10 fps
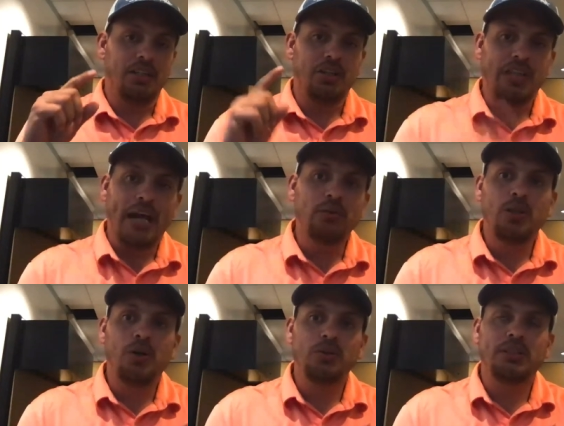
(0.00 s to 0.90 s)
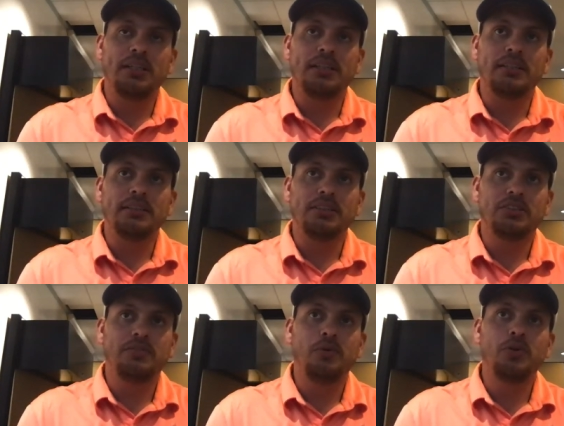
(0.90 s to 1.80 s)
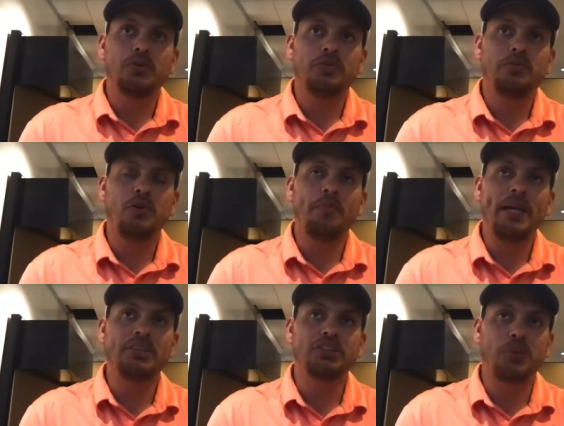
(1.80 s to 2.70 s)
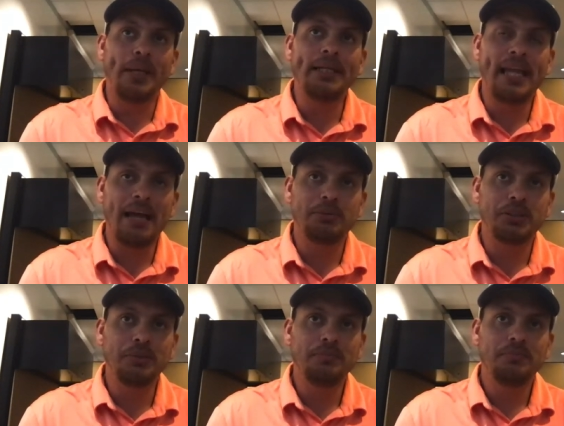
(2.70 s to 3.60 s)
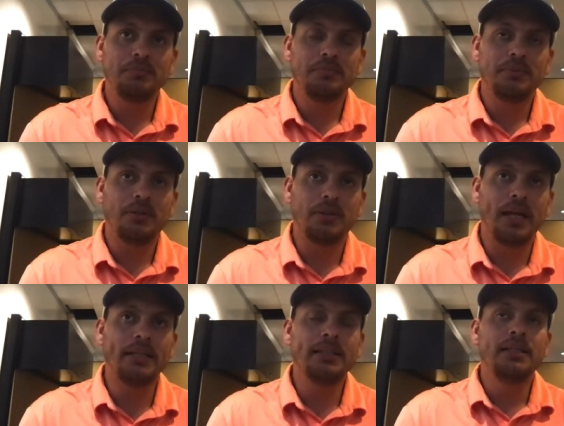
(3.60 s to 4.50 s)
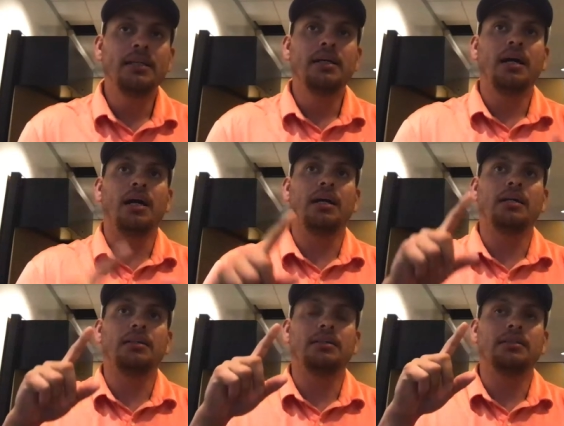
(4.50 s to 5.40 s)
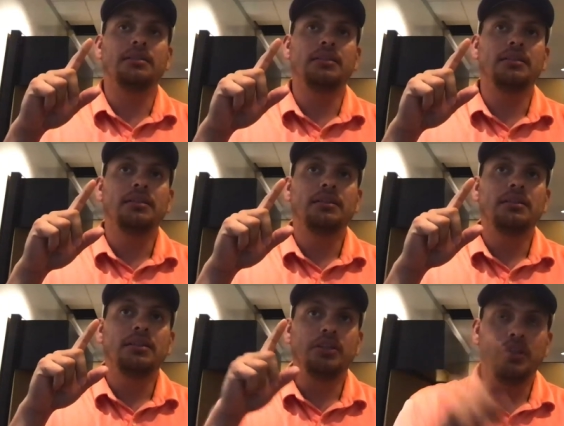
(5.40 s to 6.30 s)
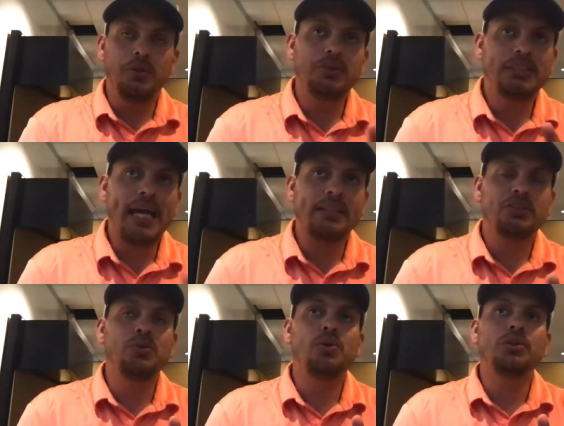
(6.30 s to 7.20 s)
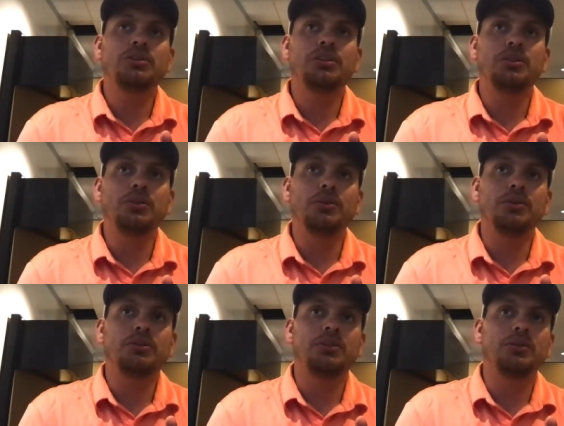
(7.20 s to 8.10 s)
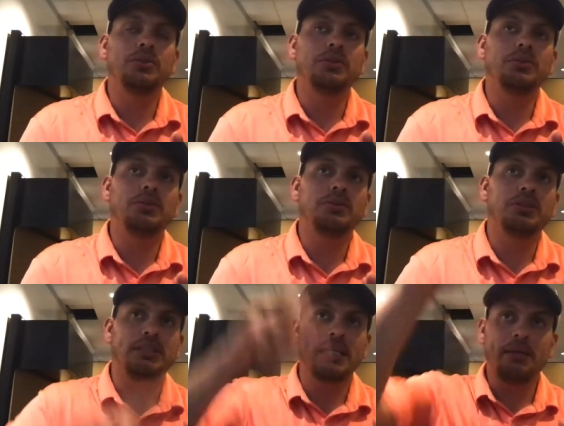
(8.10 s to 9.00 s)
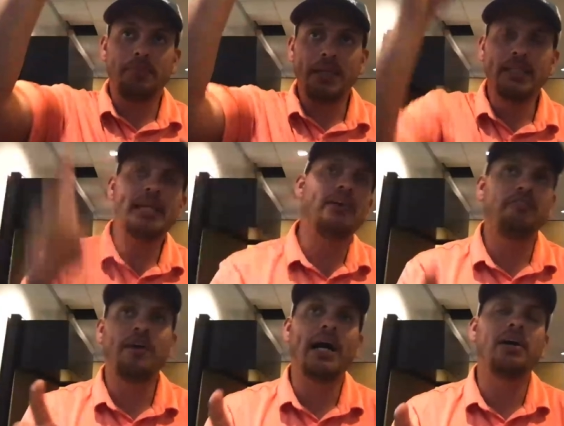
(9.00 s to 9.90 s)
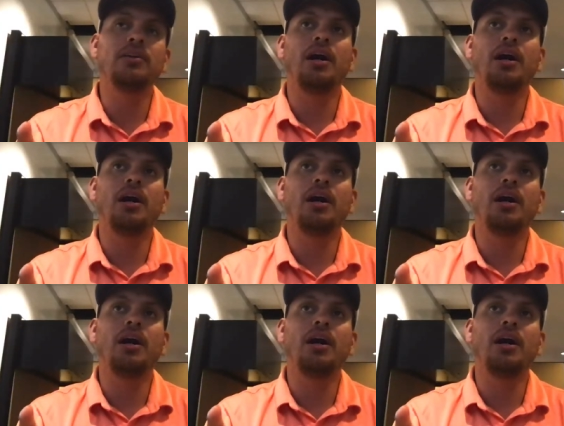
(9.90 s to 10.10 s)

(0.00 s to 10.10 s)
download the this full full page screen capture. Okay, uh, use that tool to to to take a PDF file